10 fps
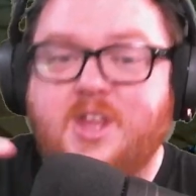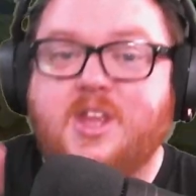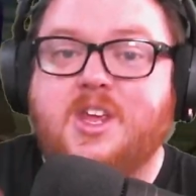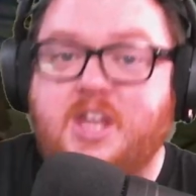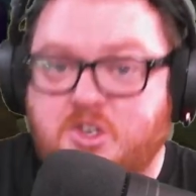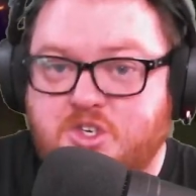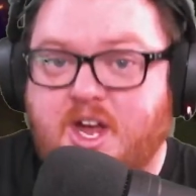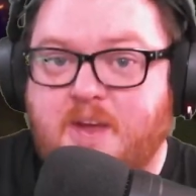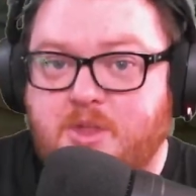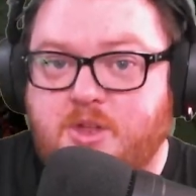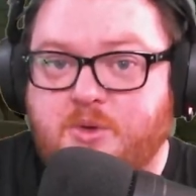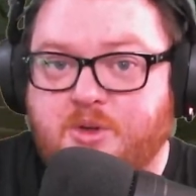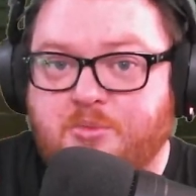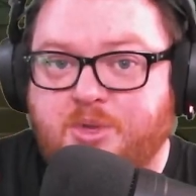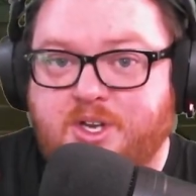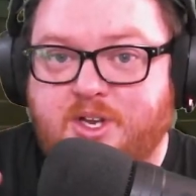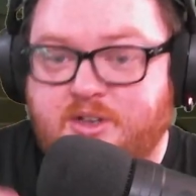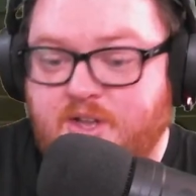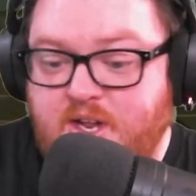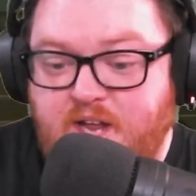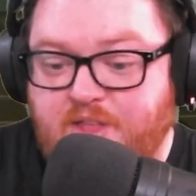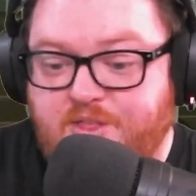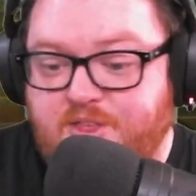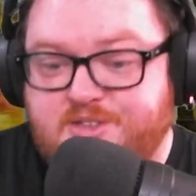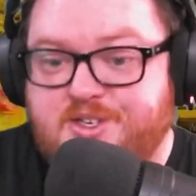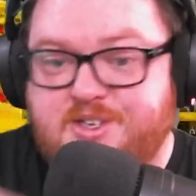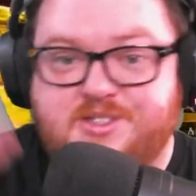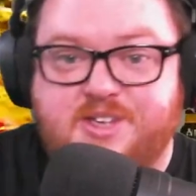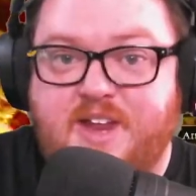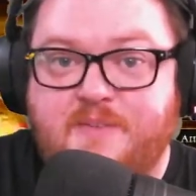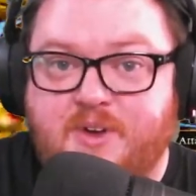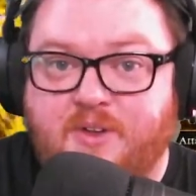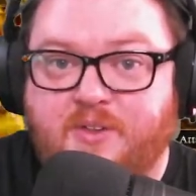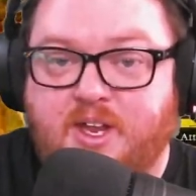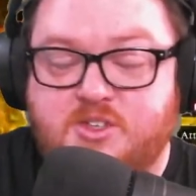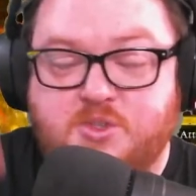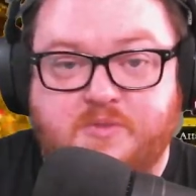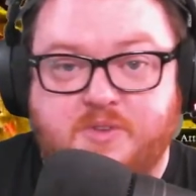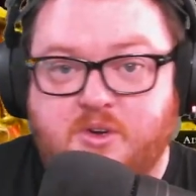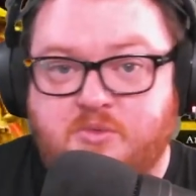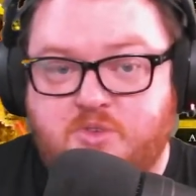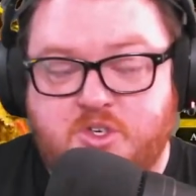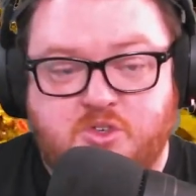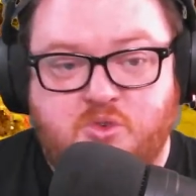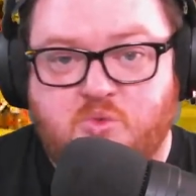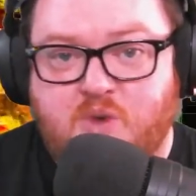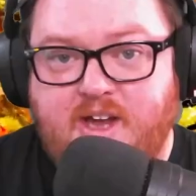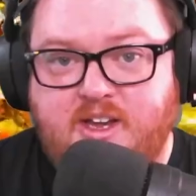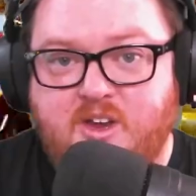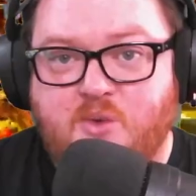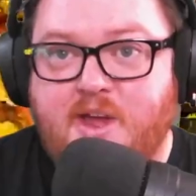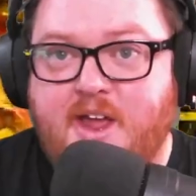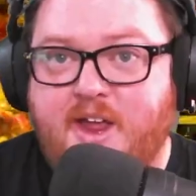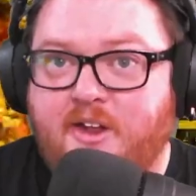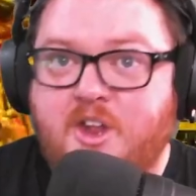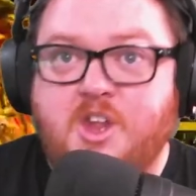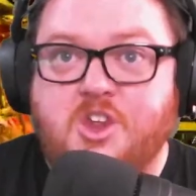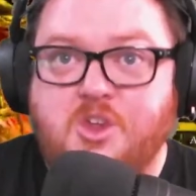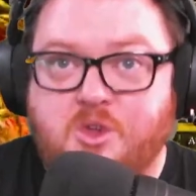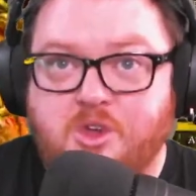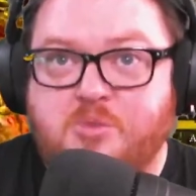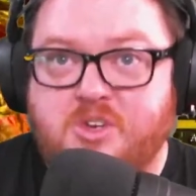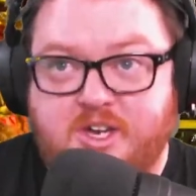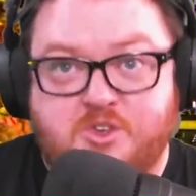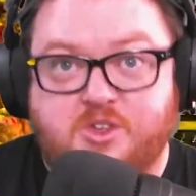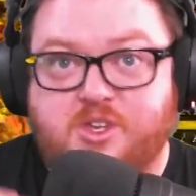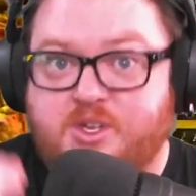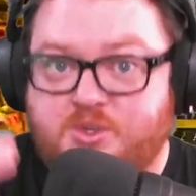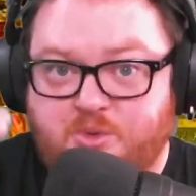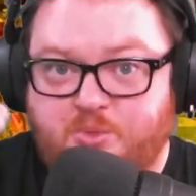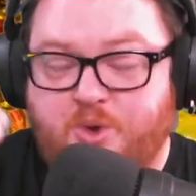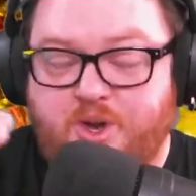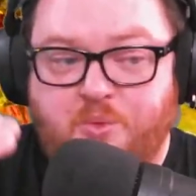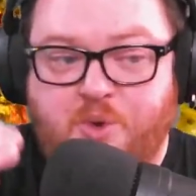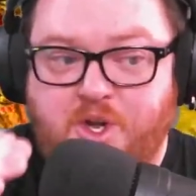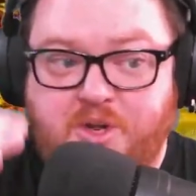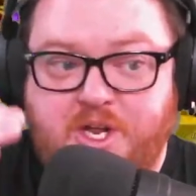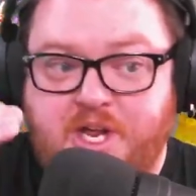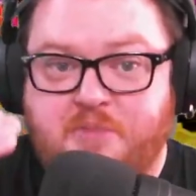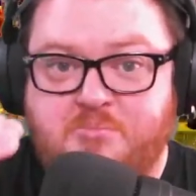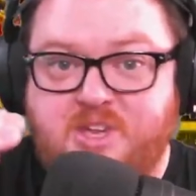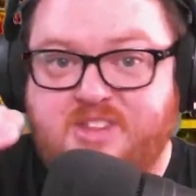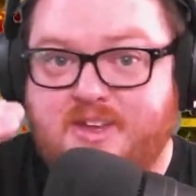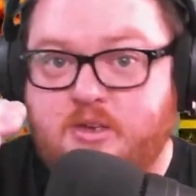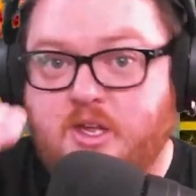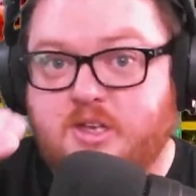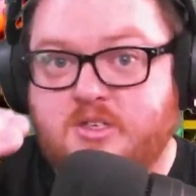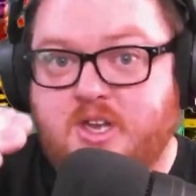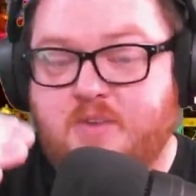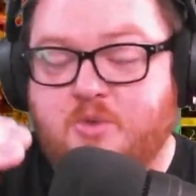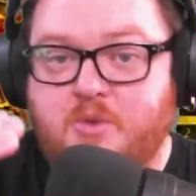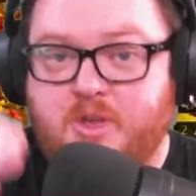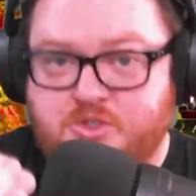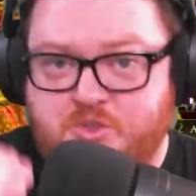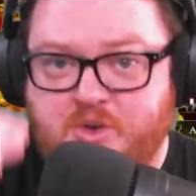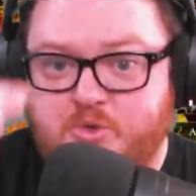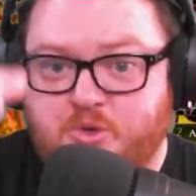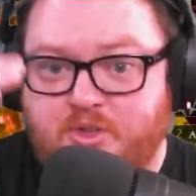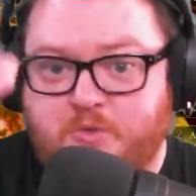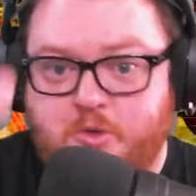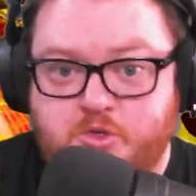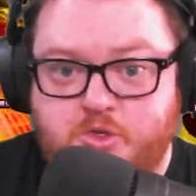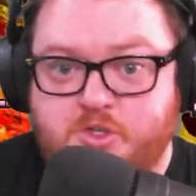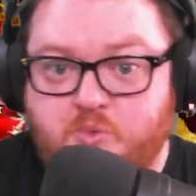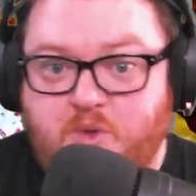each time that you complete it. And this is infinitely. So if you're just grinding away, you could potentially get to a point where you can't beat that dungeon anymore because the Rupture level is just way